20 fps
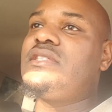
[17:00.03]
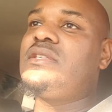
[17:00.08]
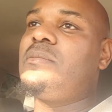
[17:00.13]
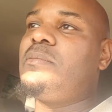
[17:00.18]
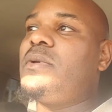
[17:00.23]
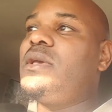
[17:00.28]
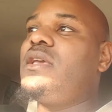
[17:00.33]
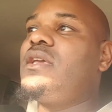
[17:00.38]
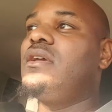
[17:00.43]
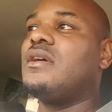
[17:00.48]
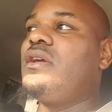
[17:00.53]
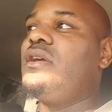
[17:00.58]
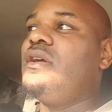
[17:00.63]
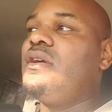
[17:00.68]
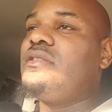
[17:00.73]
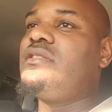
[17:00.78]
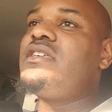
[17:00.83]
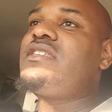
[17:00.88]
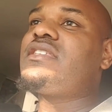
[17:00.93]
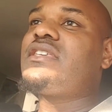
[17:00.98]
to be,
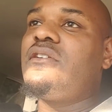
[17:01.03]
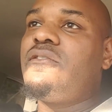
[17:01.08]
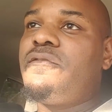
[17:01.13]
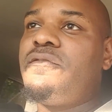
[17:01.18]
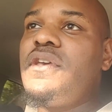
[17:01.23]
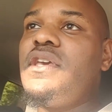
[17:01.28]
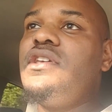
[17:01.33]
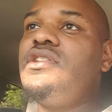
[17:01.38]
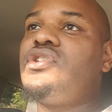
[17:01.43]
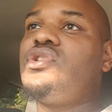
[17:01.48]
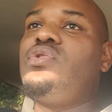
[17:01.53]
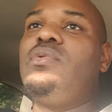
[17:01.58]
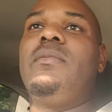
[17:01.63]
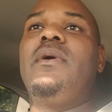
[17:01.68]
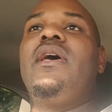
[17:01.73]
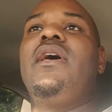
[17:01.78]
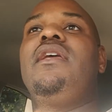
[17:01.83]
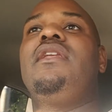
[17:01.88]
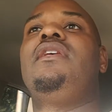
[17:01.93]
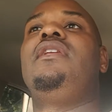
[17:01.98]
this can feed you,
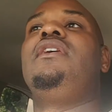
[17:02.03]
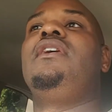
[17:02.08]
man. And